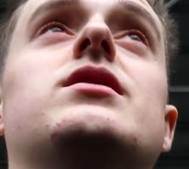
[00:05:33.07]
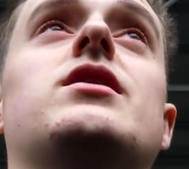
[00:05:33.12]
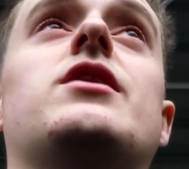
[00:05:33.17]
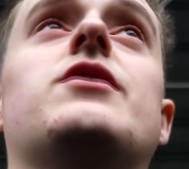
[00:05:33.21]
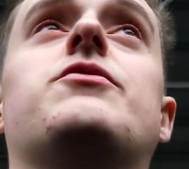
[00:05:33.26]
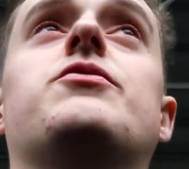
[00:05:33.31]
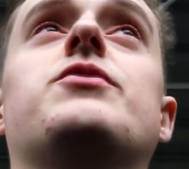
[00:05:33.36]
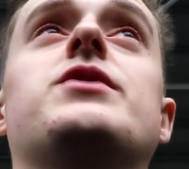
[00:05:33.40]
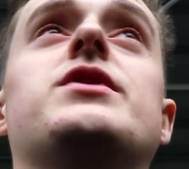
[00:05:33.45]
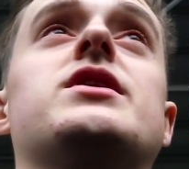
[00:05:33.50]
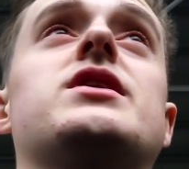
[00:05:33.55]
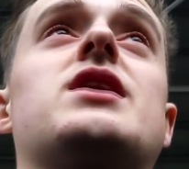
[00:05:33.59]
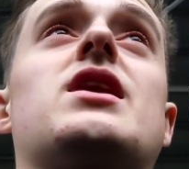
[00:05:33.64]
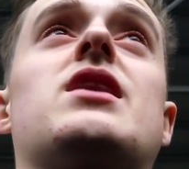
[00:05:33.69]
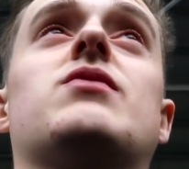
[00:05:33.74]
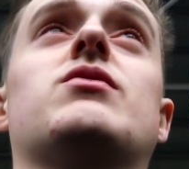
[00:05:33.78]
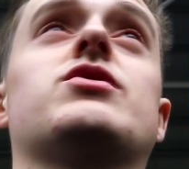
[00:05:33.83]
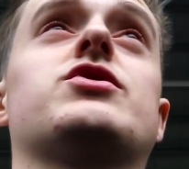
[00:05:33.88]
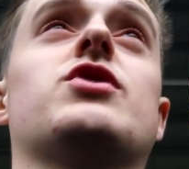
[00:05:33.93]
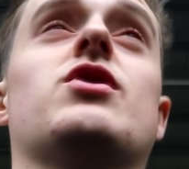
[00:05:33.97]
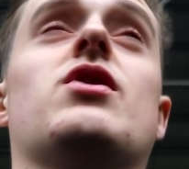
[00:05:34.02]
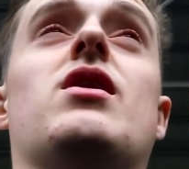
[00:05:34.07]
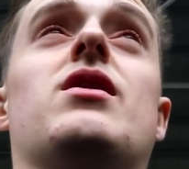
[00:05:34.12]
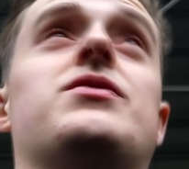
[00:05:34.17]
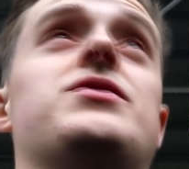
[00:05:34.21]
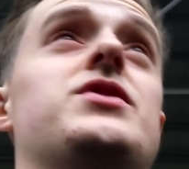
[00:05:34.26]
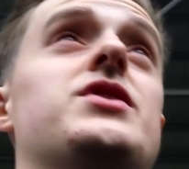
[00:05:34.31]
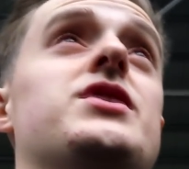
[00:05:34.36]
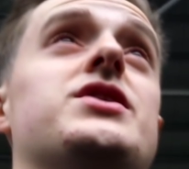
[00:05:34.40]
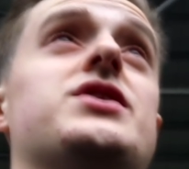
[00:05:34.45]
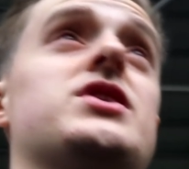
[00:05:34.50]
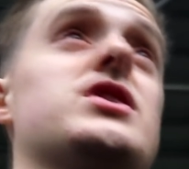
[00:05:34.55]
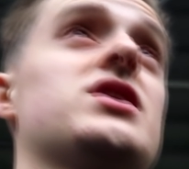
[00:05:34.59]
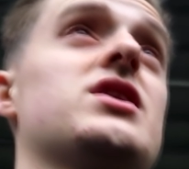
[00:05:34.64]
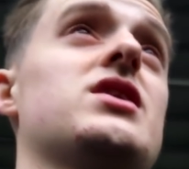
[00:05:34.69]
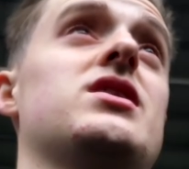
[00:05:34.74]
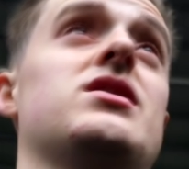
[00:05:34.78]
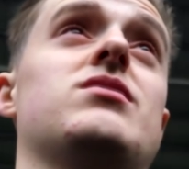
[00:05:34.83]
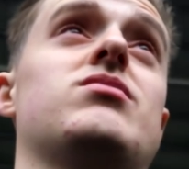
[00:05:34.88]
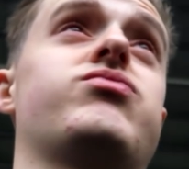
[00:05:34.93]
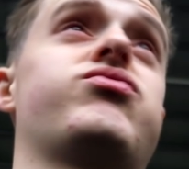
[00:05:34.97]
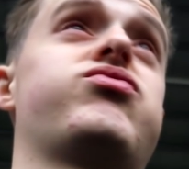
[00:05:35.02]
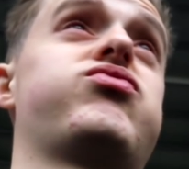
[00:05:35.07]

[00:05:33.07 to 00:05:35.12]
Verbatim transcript: if we can get a result after this today,